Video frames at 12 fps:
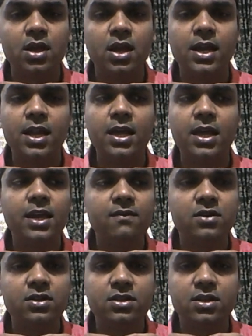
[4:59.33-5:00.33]
and I gave
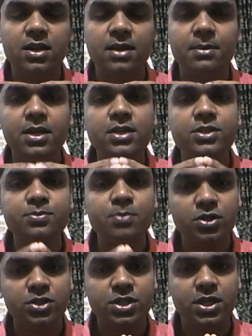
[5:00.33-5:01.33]
her the remedy
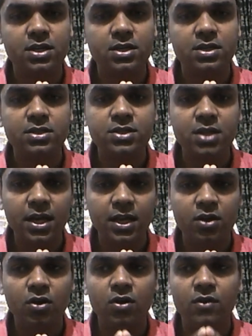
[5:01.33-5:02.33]
spongia, dry
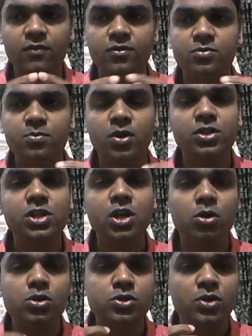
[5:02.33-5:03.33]
cough, spongia
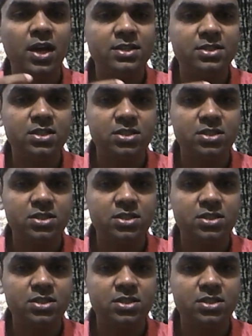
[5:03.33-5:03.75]
also has the